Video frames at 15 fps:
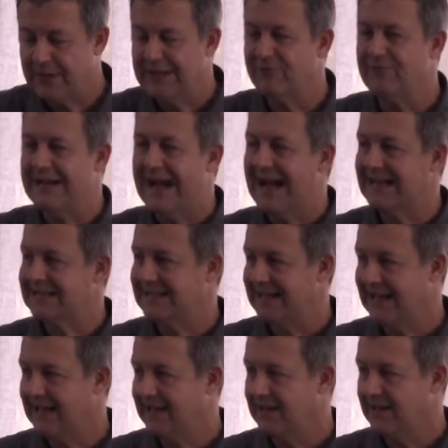he reacts in
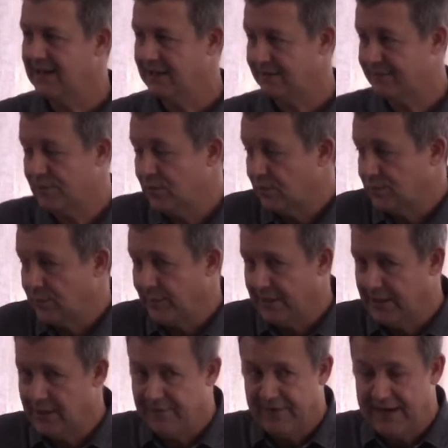anger. And of course, what we
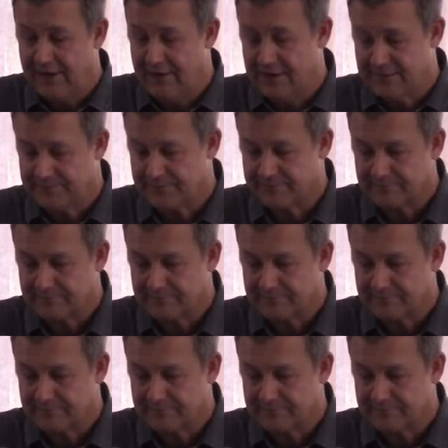know of Herod,